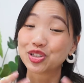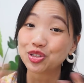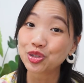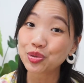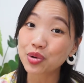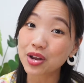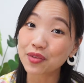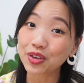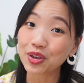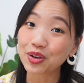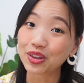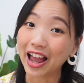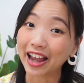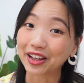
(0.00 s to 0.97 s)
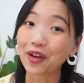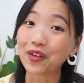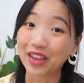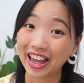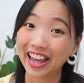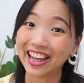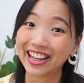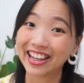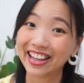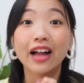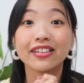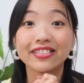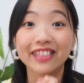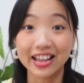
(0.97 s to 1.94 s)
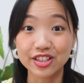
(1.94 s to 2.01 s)
do whatever you like, okay?
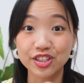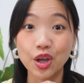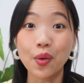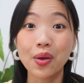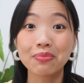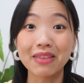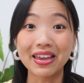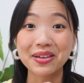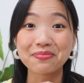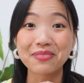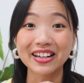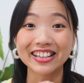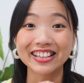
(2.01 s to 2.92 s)
Let's go and make a bucket